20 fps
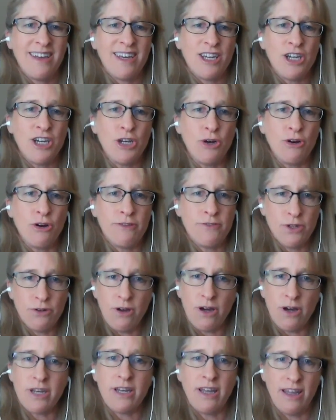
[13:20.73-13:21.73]
You know, if you're
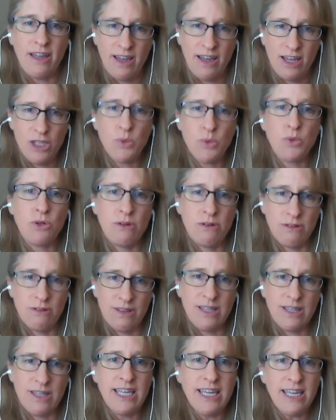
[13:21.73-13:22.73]
on an annual
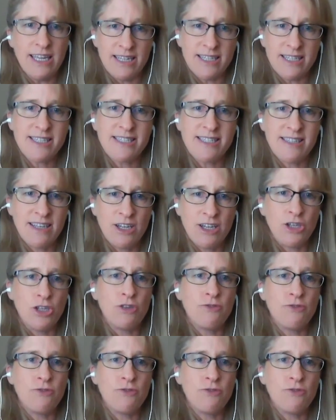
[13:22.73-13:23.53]
lease, mm-hmm.